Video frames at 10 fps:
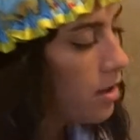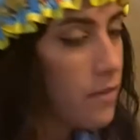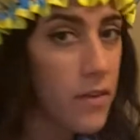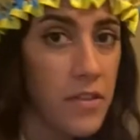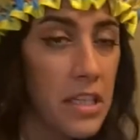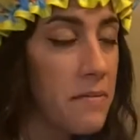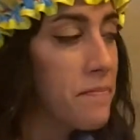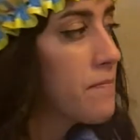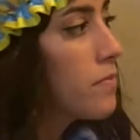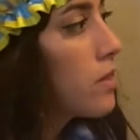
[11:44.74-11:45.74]
on 15.
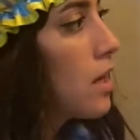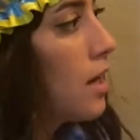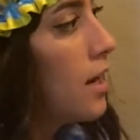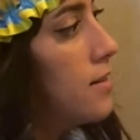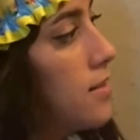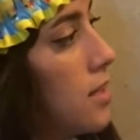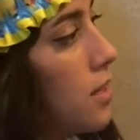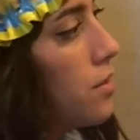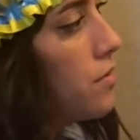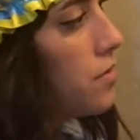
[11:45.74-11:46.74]
I see
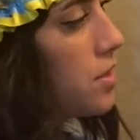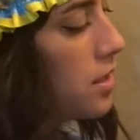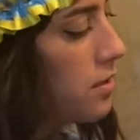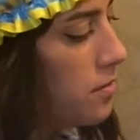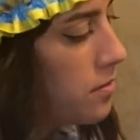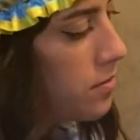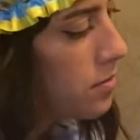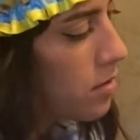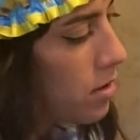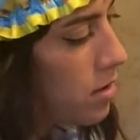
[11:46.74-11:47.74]
another 15,
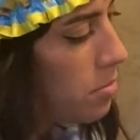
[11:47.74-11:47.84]
I'm gonna